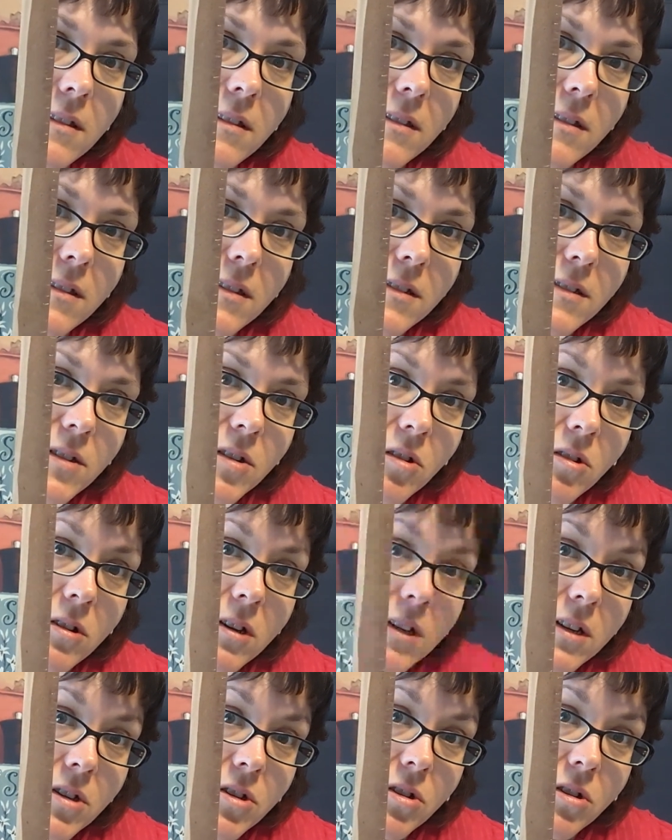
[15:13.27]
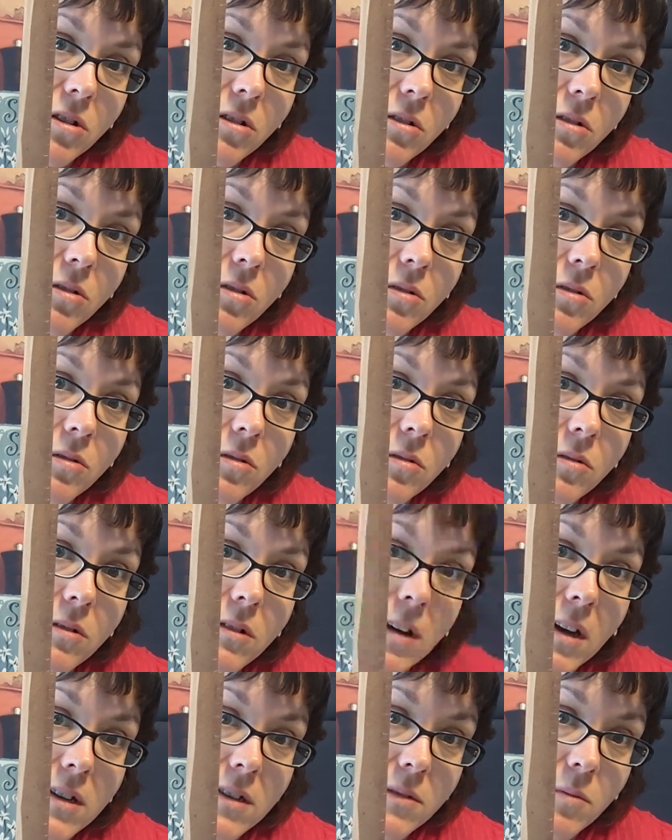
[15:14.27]
this creature who
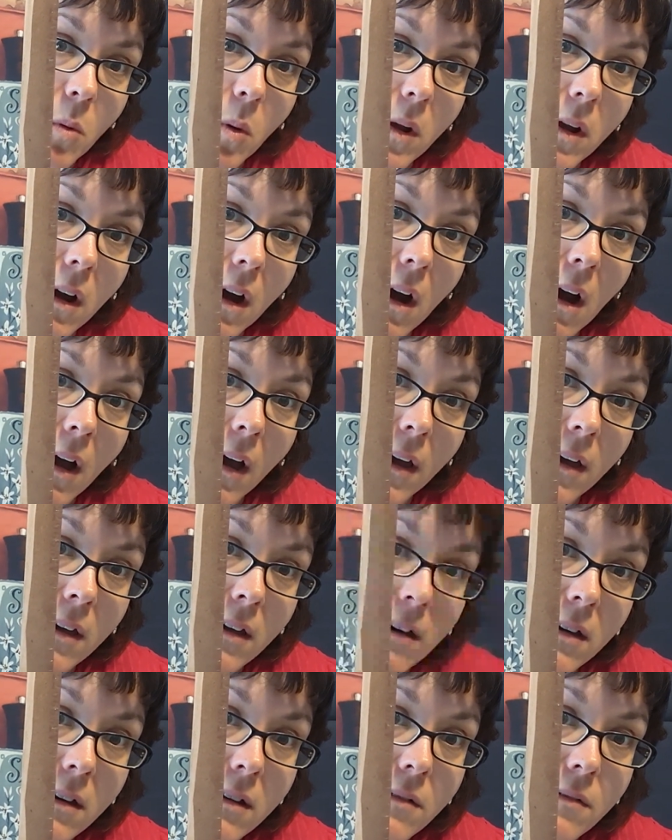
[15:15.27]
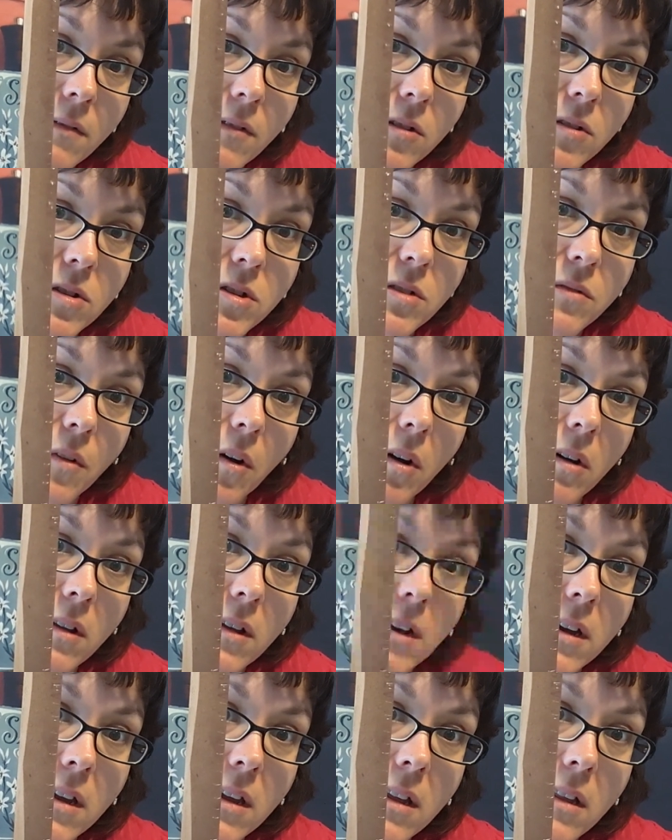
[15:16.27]
has one eye, first of all,
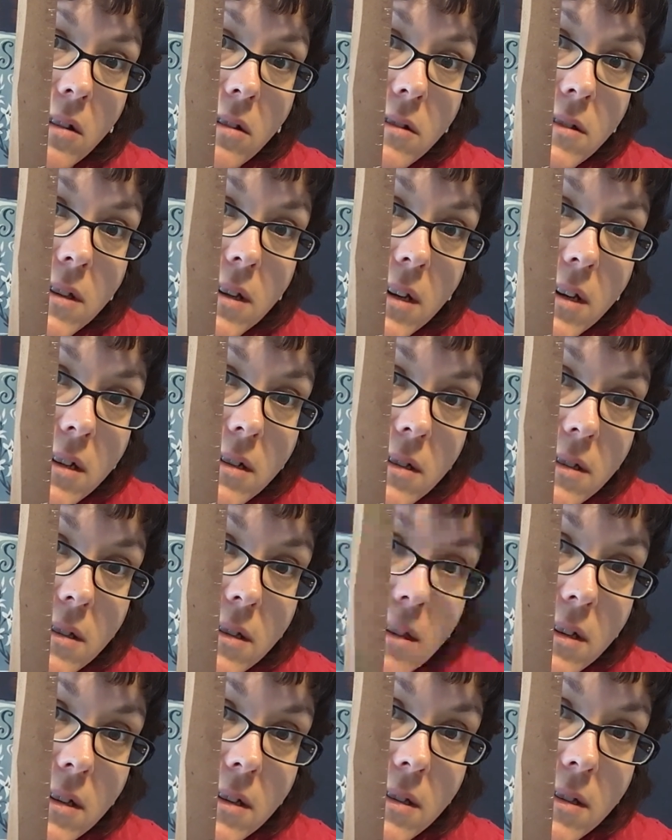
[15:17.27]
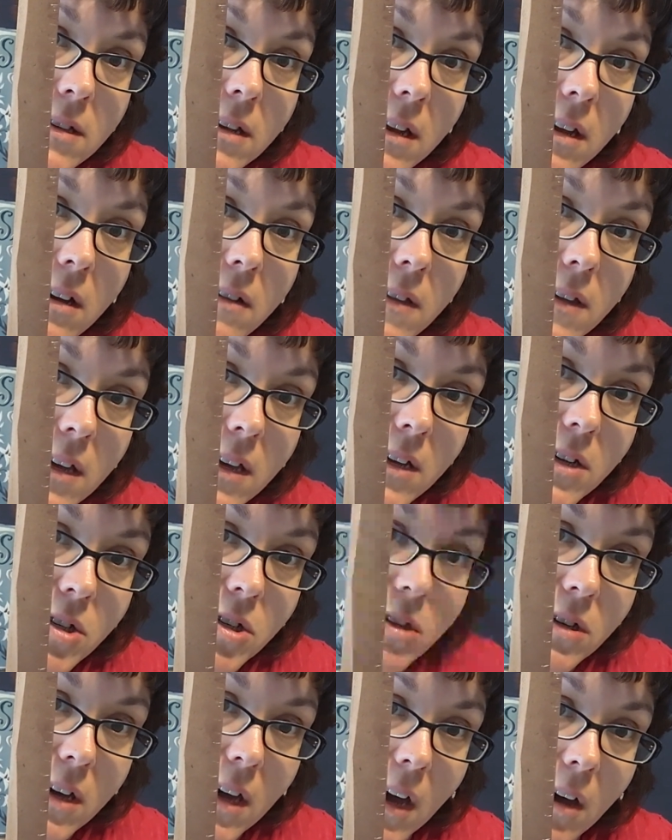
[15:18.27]
and he looks like he's sitting on the
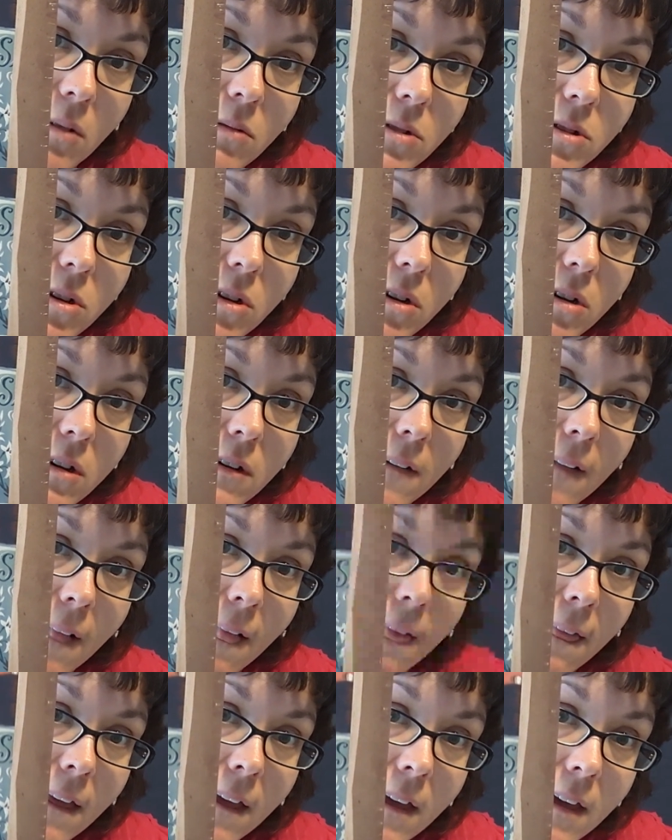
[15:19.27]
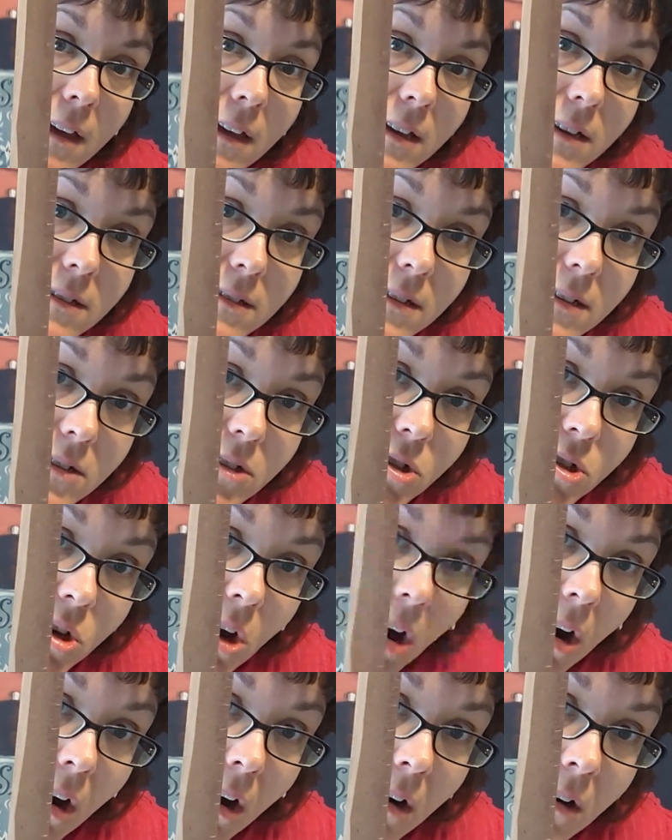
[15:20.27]
kitchen counter. He's in a
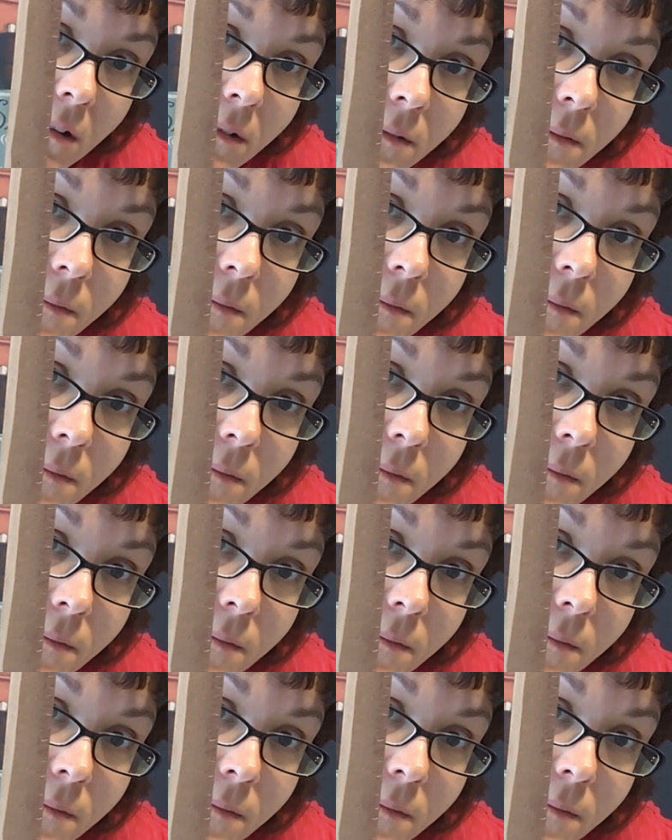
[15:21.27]
jar.